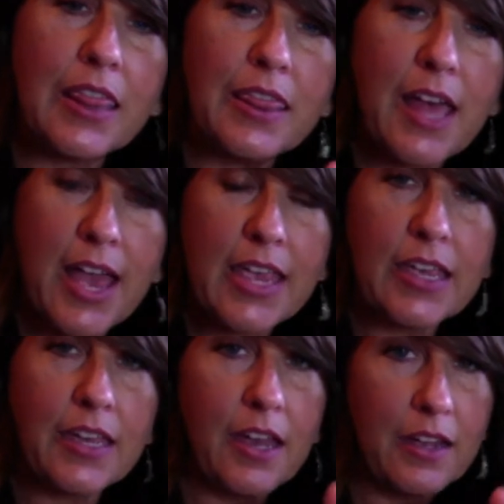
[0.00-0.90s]

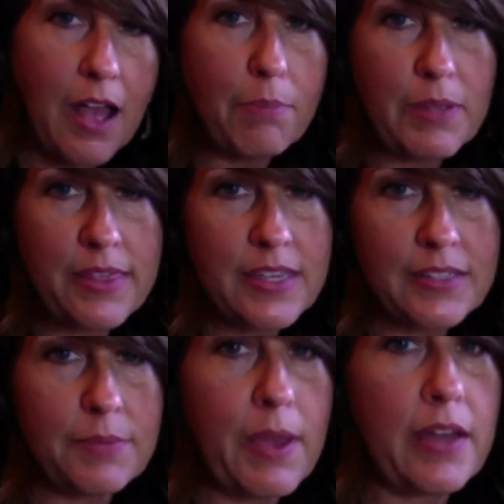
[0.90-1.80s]
like a couple of
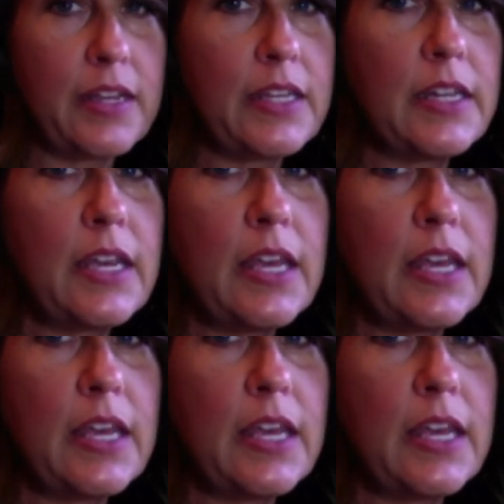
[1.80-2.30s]
things about it